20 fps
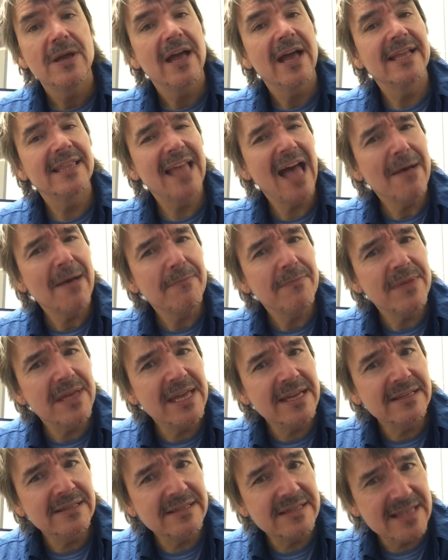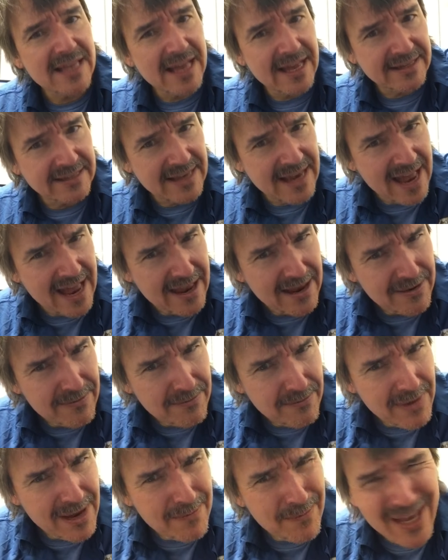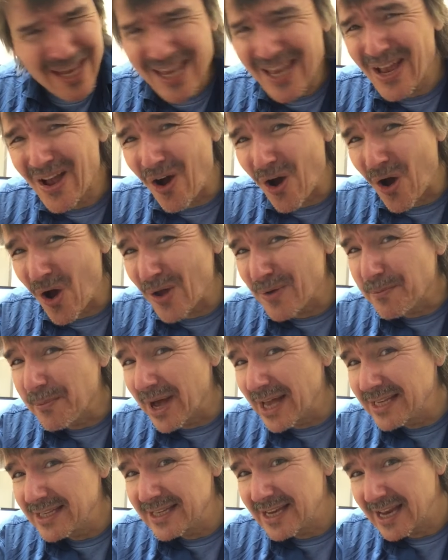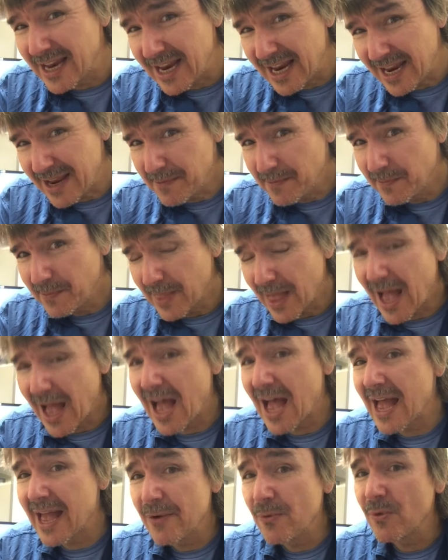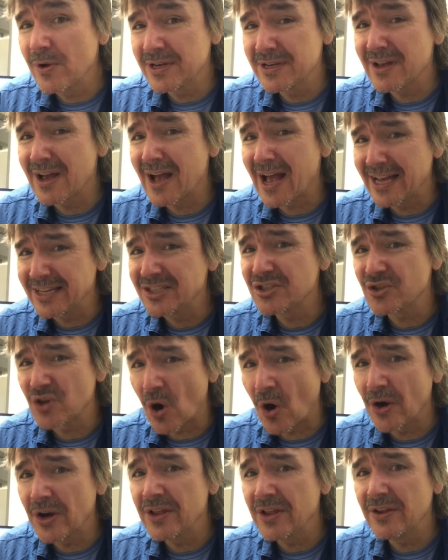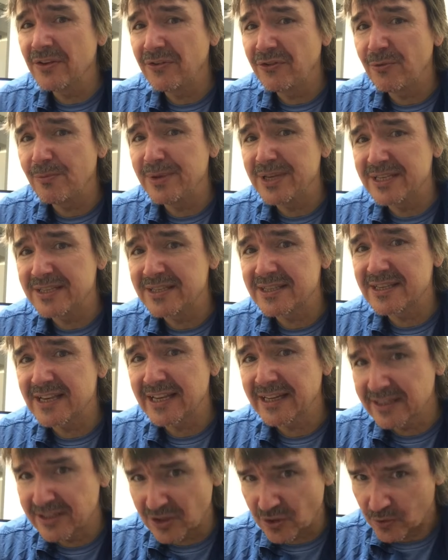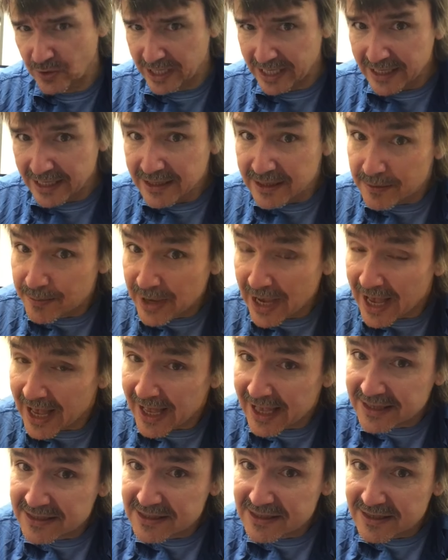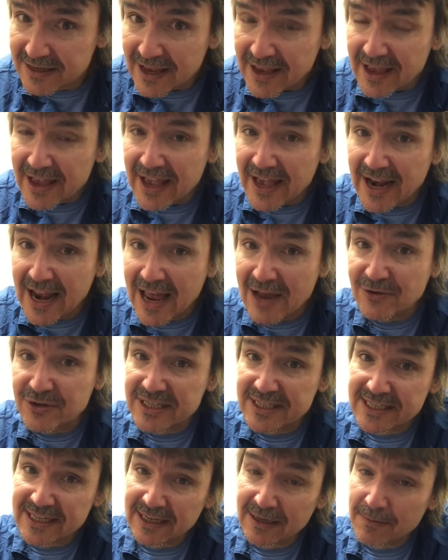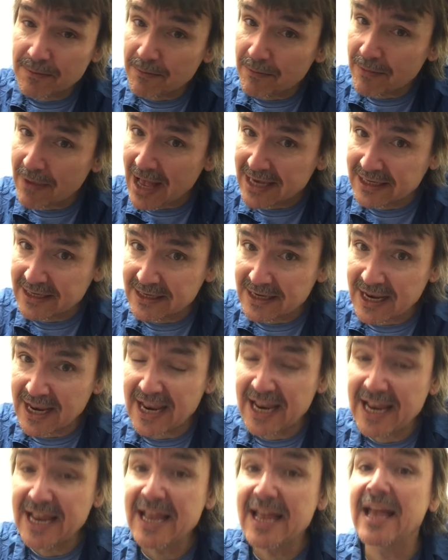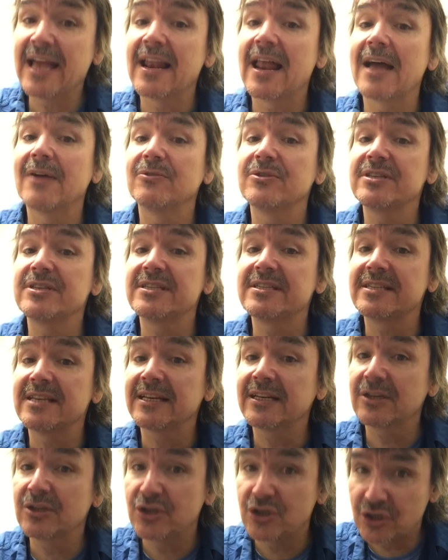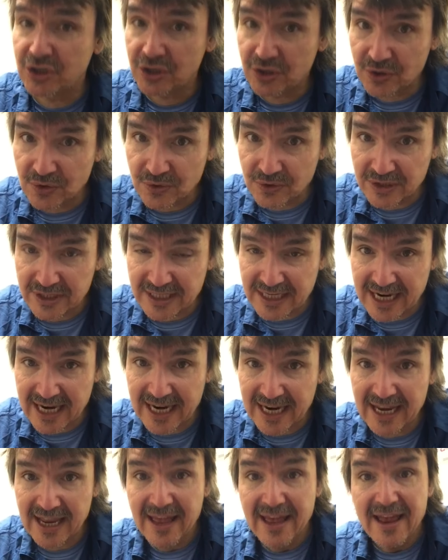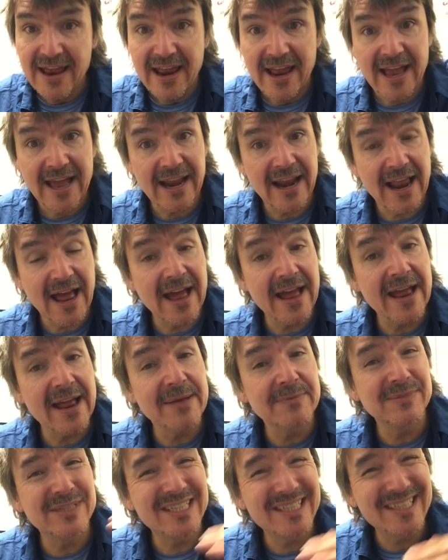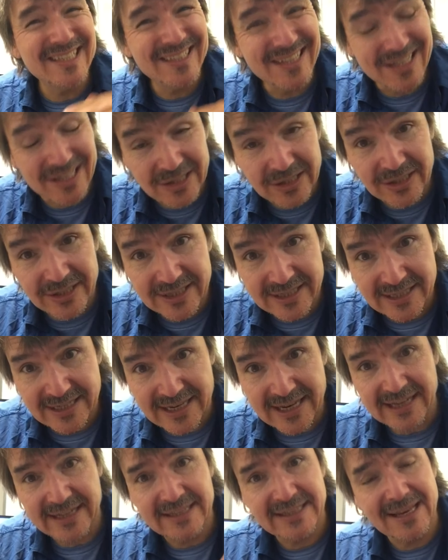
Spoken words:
And that means that maybe on Monday, I started to be sick, so in the past, and I was sick Monday, and I was sick Tuesday, and I am still sick.